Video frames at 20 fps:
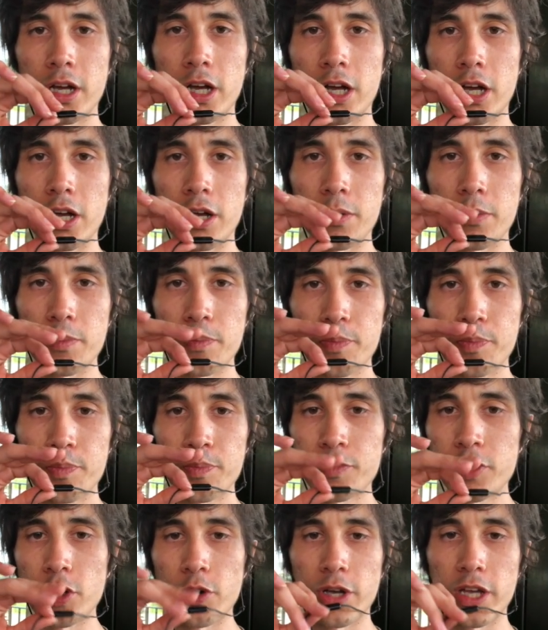
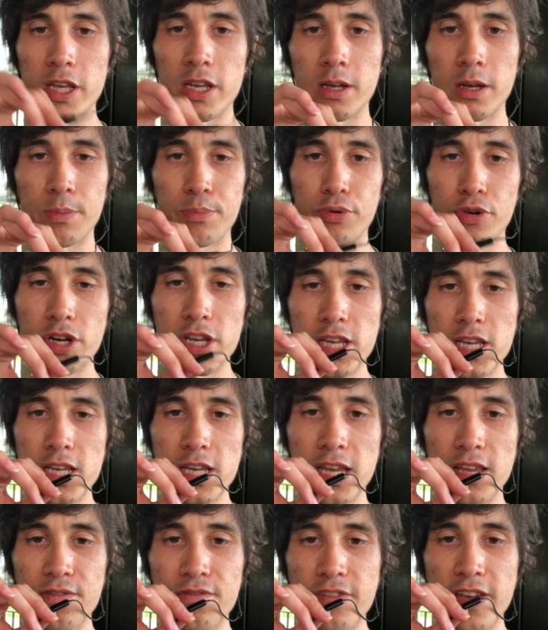a
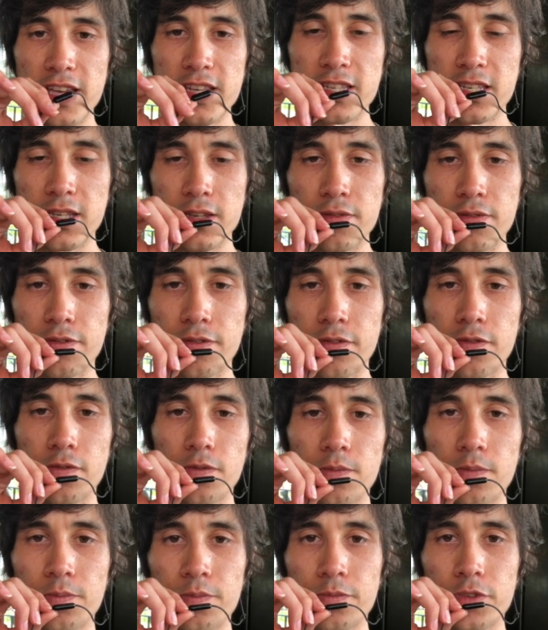pretty invasive
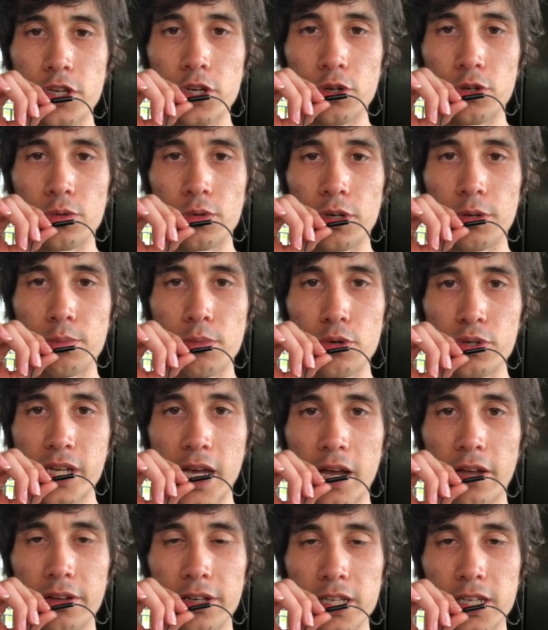
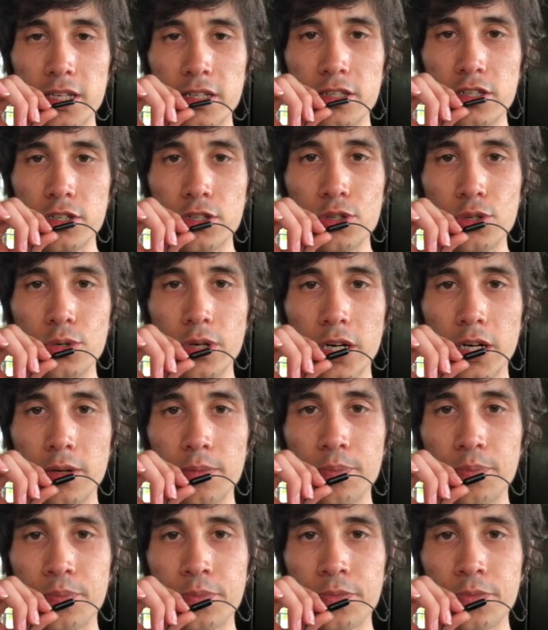modality to